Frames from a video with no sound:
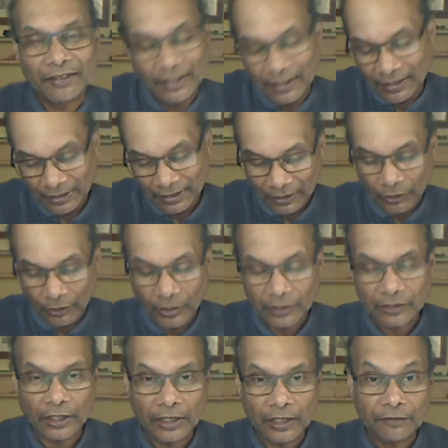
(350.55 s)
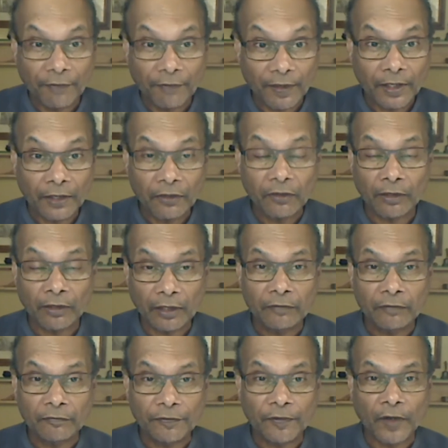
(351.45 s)
You know, it's very
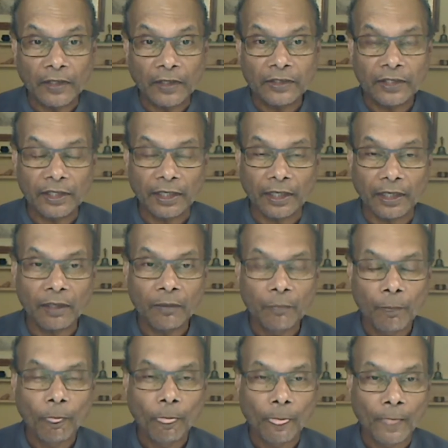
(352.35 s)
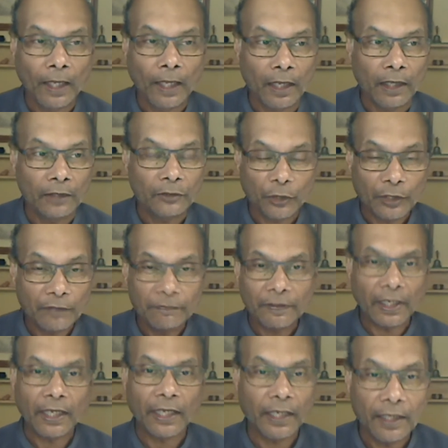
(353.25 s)
confronting to even
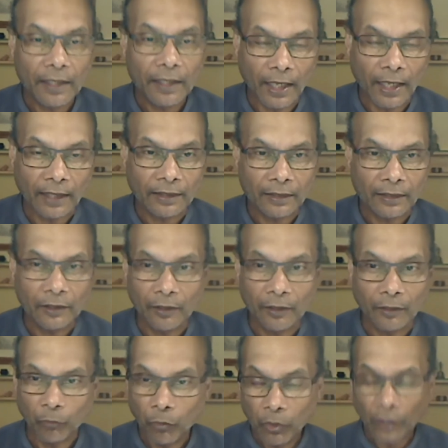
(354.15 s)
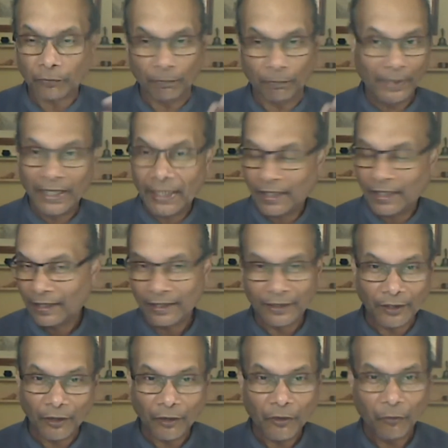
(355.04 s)
hear that. You know, what, me? You
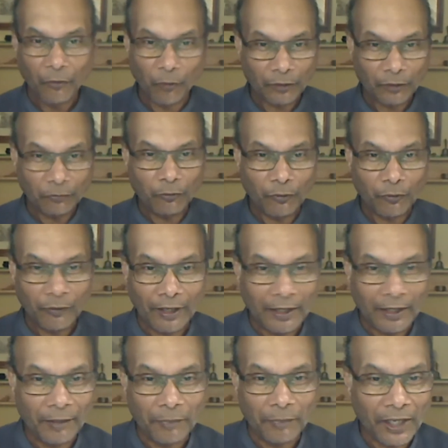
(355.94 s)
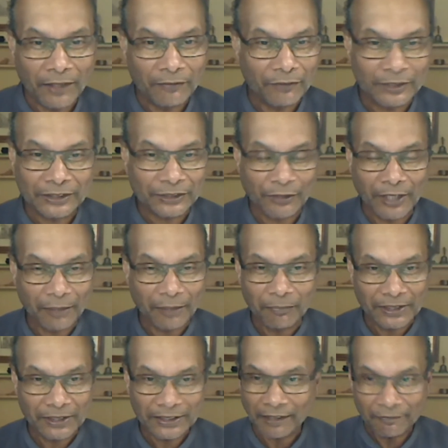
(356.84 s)
know, what am I restraining
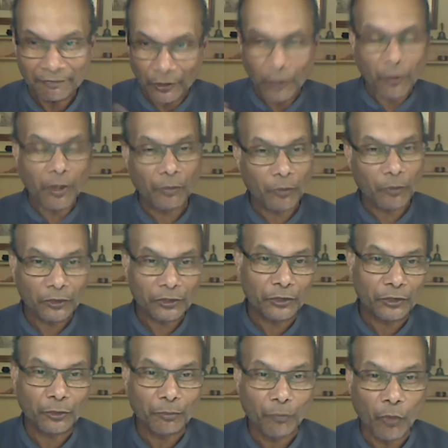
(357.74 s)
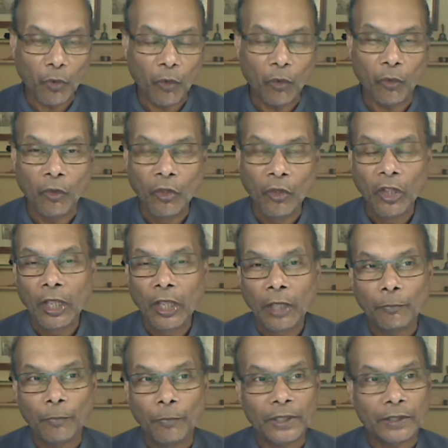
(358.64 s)
myself? No, I want to do more.
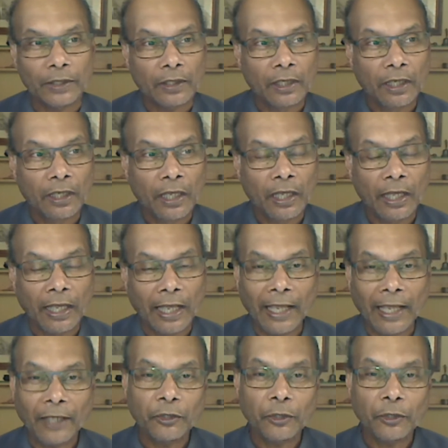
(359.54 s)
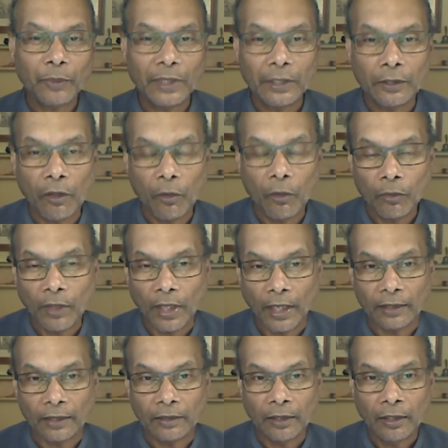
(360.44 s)
But how do we know
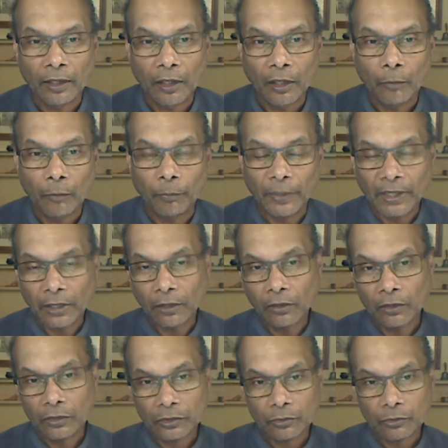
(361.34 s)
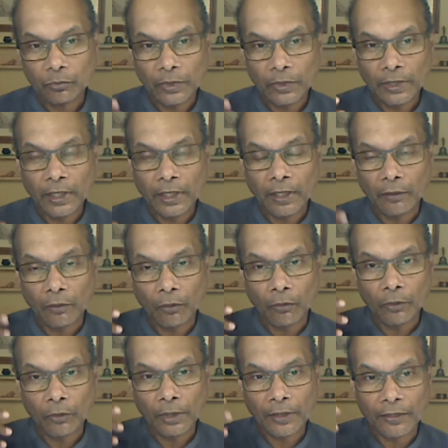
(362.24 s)
that? Because we can
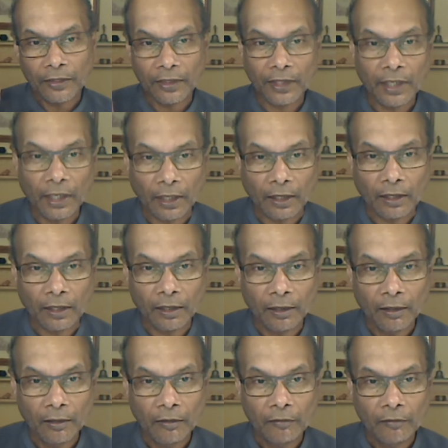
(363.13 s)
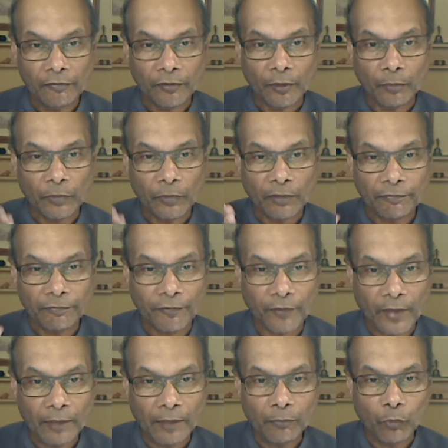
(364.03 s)
only think from the
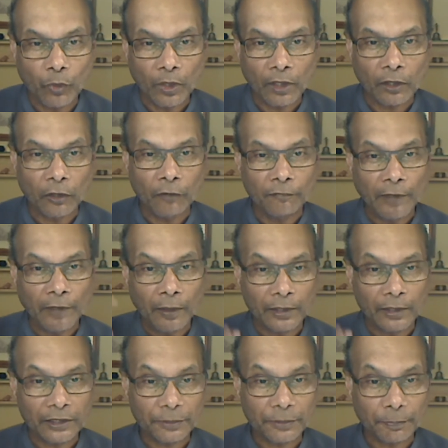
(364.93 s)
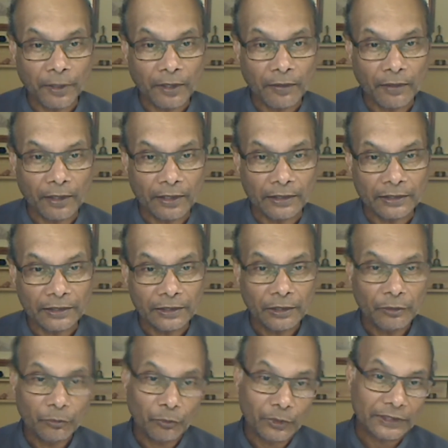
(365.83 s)
framework of our experience,
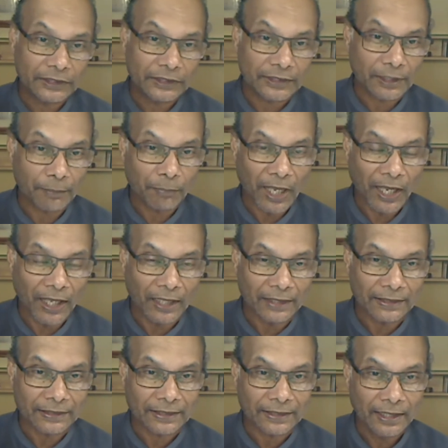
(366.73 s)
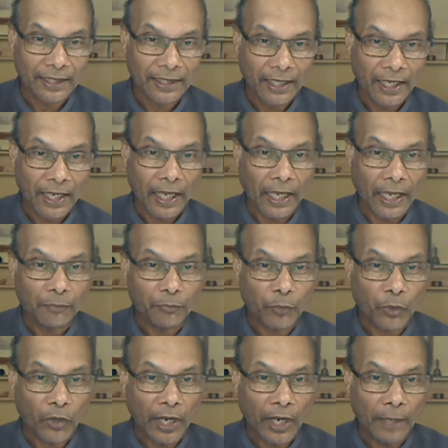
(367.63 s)
which is the past, and
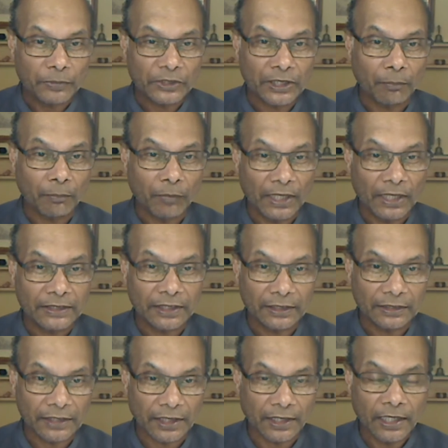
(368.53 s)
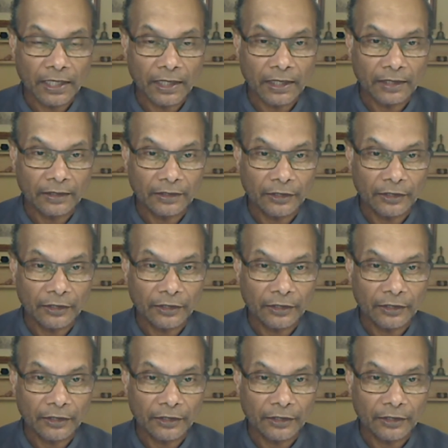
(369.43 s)
perhaps some lessons learned.